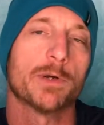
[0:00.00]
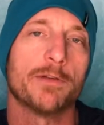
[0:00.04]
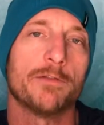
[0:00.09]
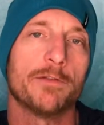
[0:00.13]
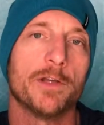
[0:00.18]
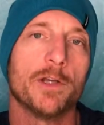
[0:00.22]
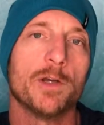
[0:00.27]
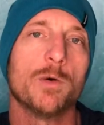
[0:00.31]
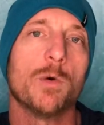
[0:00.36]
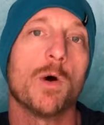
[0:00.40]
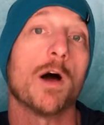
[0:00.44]

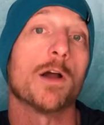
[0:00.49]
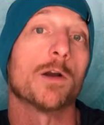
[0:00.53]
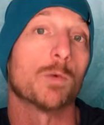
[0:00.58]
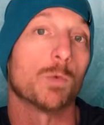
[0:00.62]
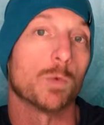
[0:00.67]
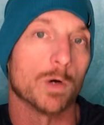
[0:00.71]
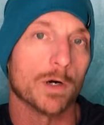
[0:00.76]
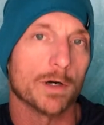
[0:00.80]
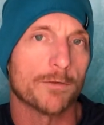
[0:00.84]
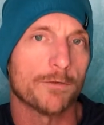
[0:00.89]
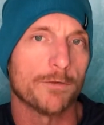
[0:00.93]
review on
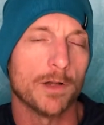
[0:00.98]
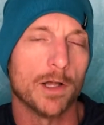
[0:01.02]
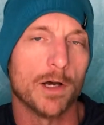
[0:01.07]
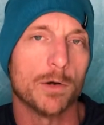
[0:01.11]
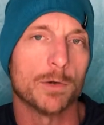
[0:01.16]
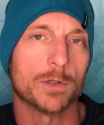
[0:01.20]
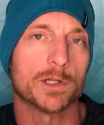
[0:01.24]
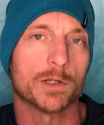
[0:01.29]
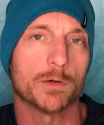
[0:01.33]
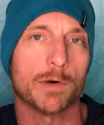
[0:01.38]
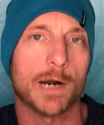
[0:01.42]

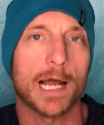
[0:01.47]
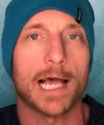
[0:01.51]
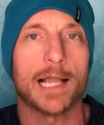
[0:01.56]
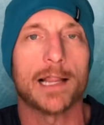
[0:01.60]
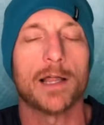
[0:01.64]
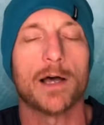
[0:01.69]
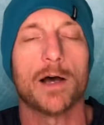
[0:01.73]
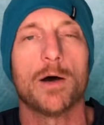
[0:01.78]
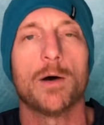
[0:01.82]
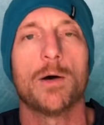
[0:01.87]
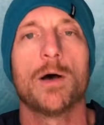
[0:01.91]
workflow with the
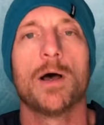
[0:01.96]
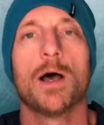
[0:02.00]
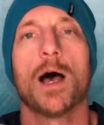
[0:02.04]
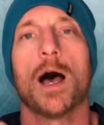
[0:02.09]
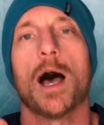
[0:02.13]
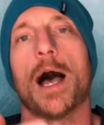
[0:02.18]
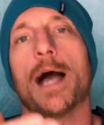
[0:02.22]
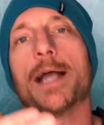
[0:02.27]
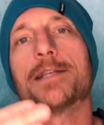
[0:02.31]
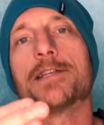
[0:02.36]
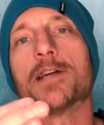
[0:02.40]
Rylo,
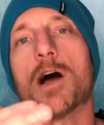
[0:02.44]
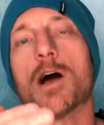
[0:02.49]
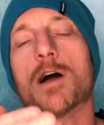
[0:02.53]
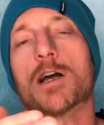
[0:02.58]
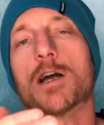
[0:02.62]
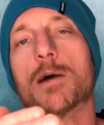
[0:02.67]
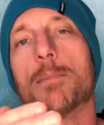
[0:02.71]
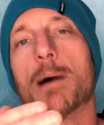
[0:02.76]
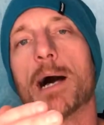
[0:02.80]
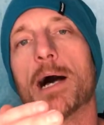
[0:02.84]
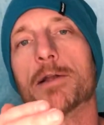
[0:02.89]
I
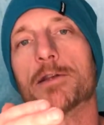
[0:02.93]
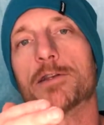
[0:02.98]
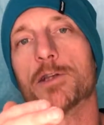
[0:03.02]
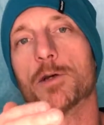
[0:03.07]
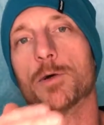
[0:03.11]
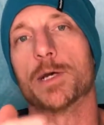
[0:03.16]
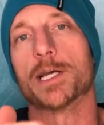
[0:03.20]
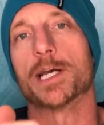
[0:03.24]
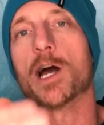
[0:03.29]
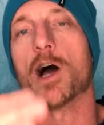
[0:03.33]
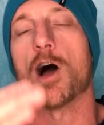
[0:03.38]
talk about
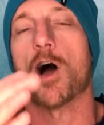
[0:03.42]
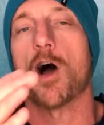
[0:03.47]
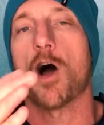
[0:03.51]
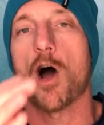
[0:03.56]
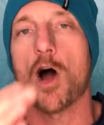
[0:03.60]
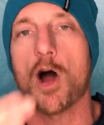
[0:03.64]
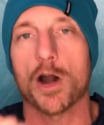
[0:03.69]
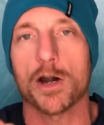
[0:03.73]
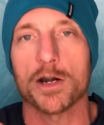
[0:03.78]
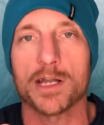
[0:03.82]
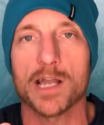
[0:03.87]
doing a
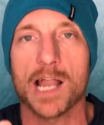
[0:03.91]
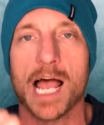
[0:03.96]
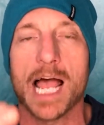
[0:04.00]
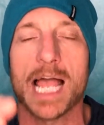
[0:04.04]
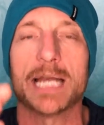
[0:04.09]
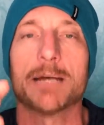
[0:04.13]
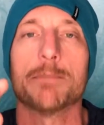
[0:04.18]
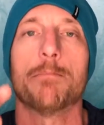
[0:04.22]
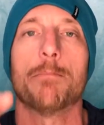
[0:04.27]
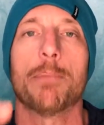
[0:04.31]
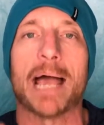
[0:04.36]

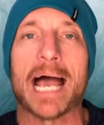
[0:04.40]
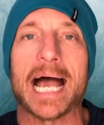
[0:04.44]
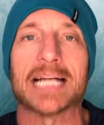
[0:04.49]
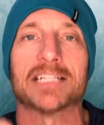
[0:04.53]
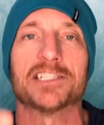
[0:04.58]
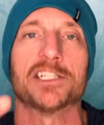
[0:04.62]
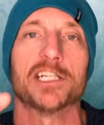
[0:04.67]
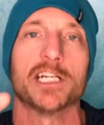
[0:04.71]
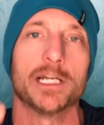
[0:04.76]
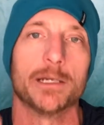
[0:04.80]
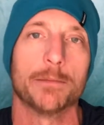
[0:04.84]
hardline
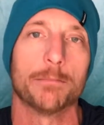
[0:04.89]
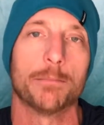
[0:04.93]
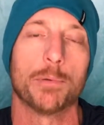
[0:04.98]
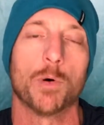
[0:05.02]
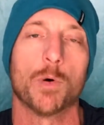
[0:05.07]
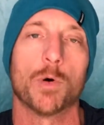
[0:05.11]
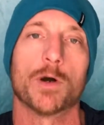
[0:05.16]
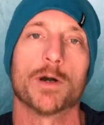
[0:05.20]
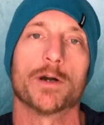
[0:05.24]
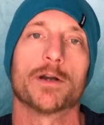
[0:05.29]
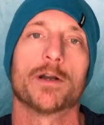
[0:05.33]
batch
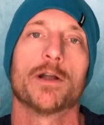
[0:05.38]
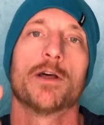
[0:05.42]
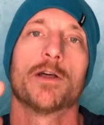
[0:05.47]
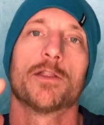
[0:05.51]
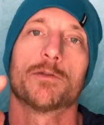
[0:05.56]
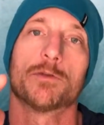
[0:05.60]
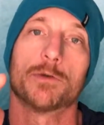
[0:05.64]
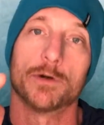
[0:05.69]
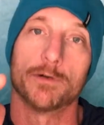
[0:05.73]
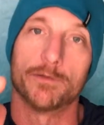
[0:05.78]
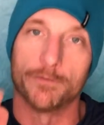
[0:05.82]
import
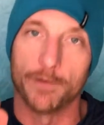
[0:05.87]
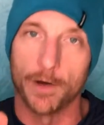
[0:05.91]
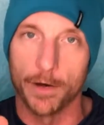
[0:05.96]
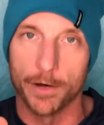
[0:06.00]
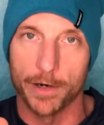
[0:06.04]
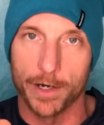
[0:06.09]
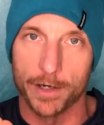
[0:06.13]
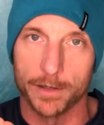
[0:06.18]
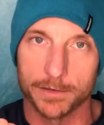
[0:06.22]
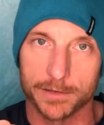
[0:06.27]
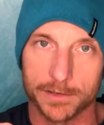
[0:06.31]
through
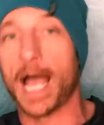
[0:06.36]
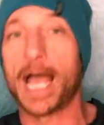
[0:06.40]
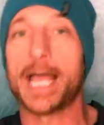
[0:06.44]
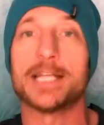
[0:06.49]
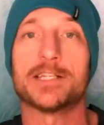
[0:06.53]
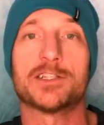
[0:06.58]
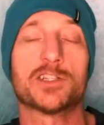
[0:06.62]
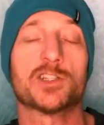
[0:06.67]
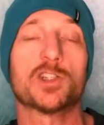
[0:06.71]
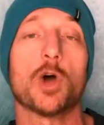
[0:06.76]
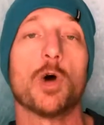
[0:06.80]
photos. I
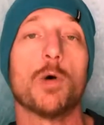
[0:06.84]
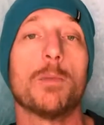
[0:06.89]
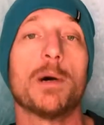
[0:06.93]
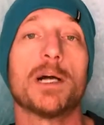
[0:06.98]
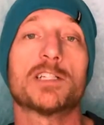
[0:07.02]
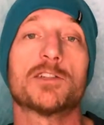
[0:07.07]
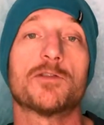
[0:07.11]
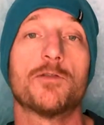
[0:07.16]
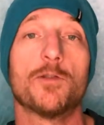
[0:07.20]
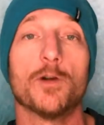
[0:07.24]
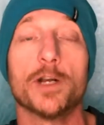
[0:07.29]
had so
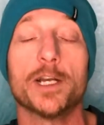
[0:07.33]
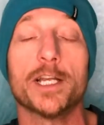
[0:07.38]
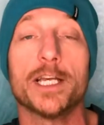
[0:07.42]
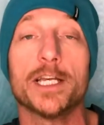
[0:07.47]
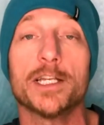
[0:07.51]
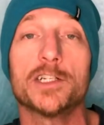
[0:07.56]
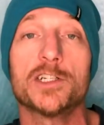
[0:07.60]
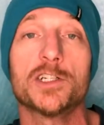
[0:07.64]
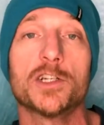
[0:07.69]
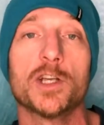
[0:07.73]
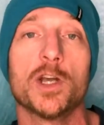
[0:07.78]
much
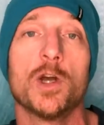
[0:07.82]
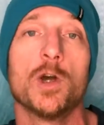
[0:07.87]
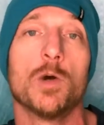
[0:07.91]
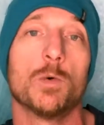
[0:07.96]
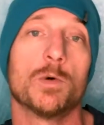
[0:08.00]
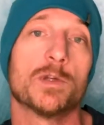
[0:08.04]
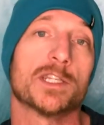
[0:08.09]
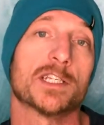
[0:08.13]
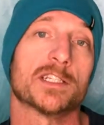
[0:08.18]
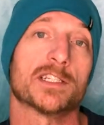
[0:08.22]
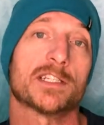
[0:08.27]
footage
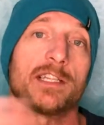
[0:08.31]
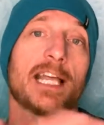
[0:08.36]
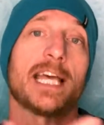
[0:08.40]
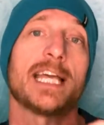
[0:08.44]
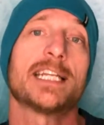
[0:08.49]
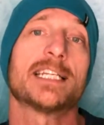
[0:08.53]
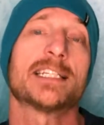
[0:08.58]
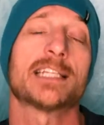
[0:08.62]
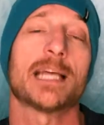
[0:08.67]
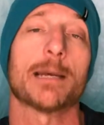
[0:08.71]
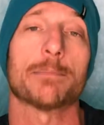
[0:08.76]
with this
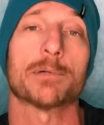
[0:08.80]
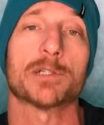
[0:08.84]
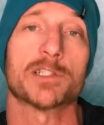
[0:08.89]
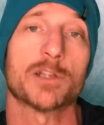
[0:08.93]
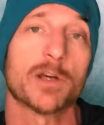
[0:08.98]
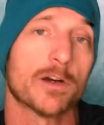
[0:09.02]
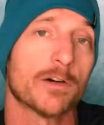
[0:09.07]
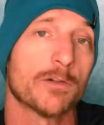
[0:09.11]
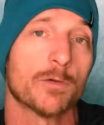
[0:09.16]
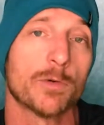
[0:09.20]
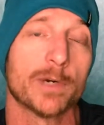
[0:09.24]
latest
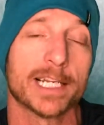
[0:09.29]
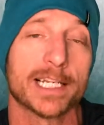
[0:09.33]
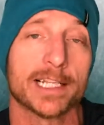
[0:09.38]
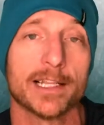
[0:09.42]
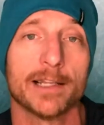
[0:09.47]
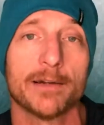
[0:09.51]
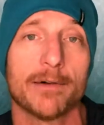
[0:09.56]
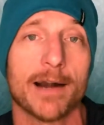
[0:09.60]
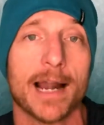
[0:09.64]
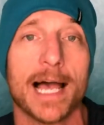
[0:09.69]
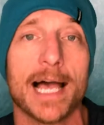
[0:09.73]
episode of
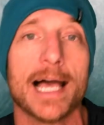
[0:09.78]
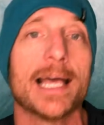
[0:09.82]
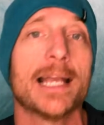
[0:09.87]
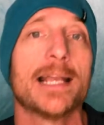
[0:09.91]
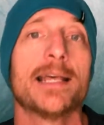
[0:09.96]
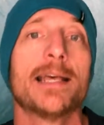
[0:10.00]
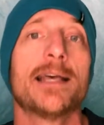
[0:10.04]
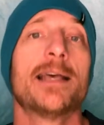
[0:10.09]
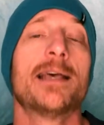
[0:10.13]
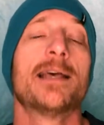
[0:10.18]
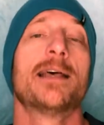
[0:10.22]
Weekly
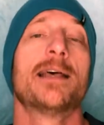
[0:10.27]
Ride